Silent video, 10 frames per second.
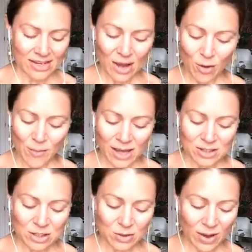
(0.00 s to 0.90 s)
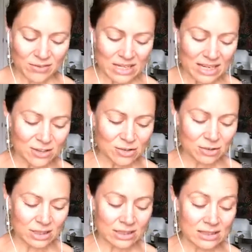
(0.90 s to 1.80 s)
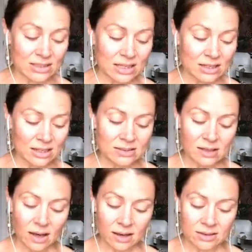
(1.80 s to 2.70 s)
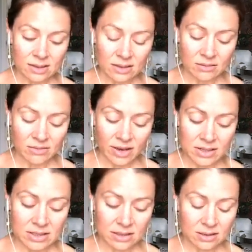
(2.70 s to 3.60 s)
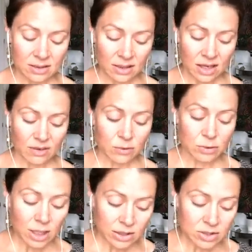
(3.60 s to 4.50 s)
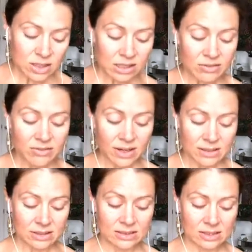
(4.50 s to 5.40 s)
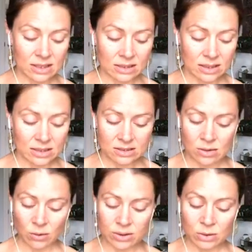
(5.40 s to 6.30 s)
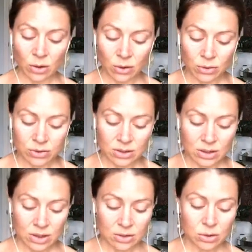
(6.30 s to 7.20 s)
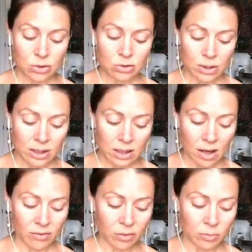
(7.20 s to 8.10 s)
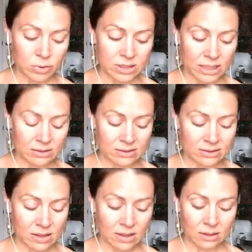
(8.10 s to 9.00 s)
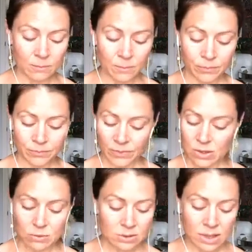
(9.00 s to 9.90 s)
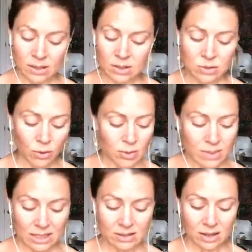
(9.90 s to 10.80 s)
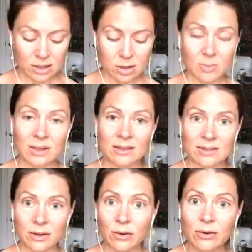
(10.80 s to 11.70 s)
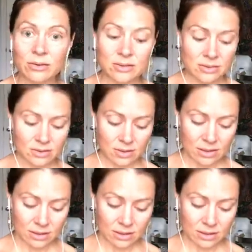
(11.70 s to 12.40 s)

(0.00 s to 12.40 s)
Now imagine you have an injury and the skin gets cut and infected. If you touch the infected skin, it is going to hurt. So you try to cover and protect the skin. You will not enjoy being touched because it hurts.